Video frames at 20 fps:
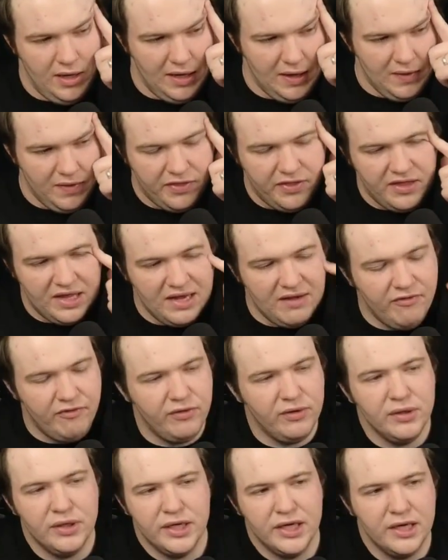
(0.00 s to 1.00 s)
And
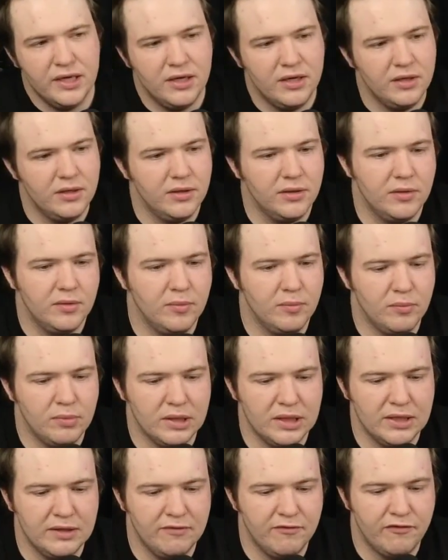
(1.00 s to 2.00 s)
thankfully,
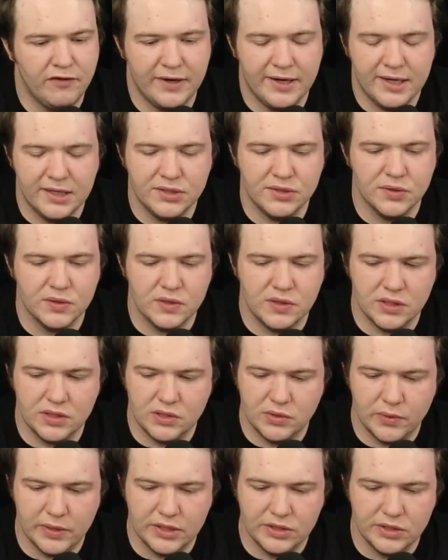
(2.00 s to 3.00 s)
my financial
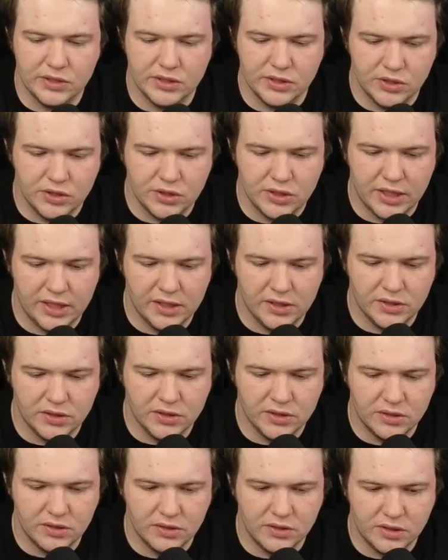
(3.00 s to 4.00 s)
situation has
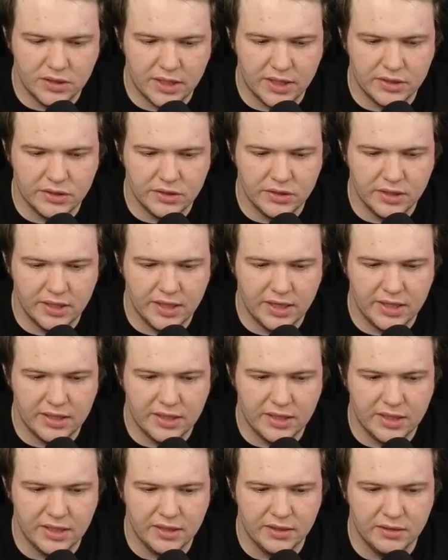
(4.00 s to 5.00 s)
changed such that I
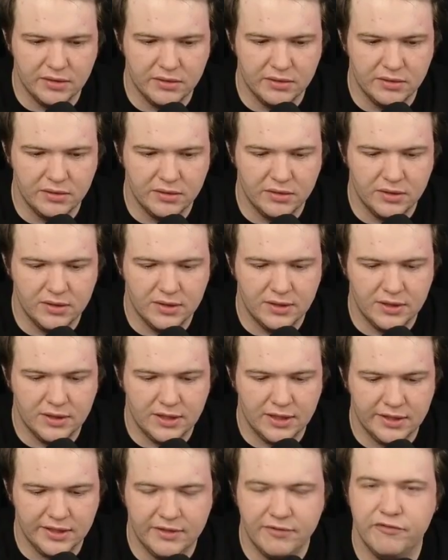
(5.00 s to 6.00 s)
can
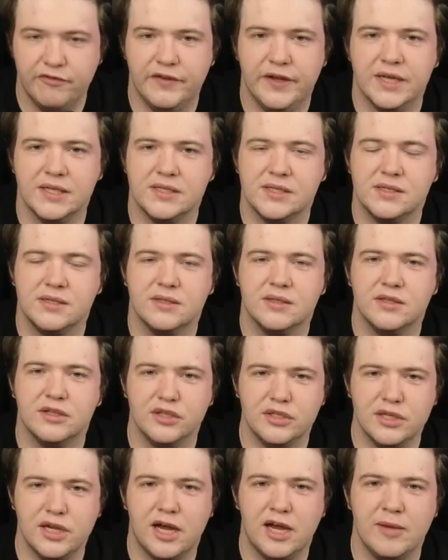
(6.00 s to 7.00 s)
invest the
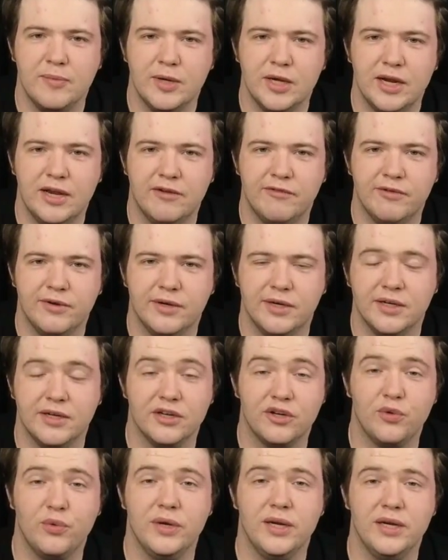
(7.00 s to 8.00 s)
time and effort
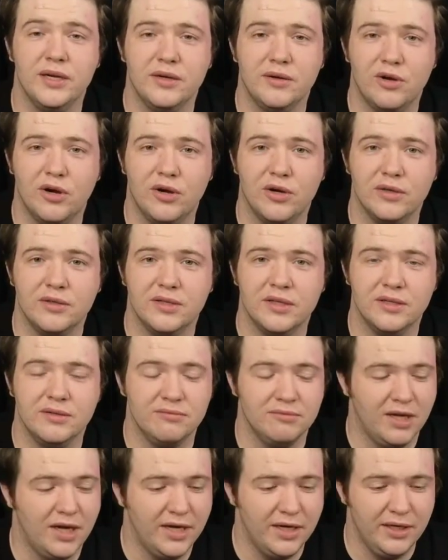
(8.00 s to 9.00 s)
into creating art that
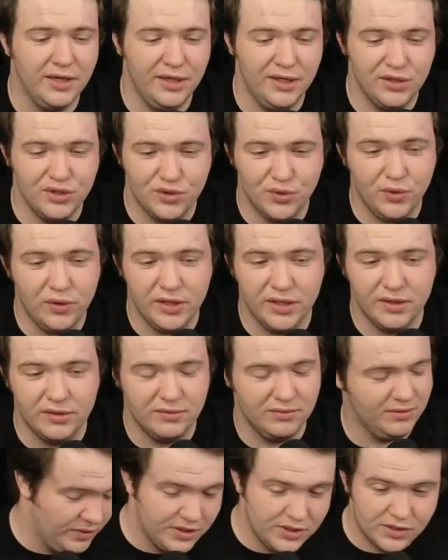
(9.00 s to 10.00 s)
I enjoy,
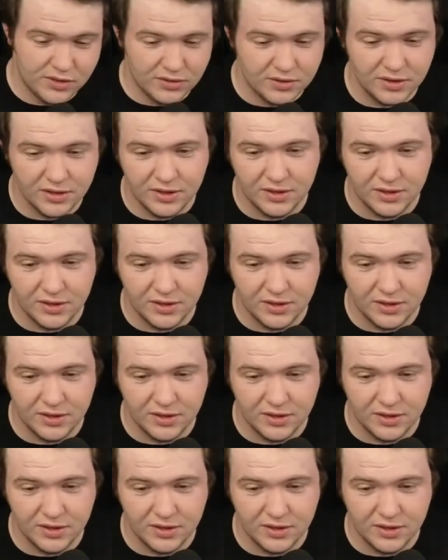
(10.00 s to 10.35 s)
which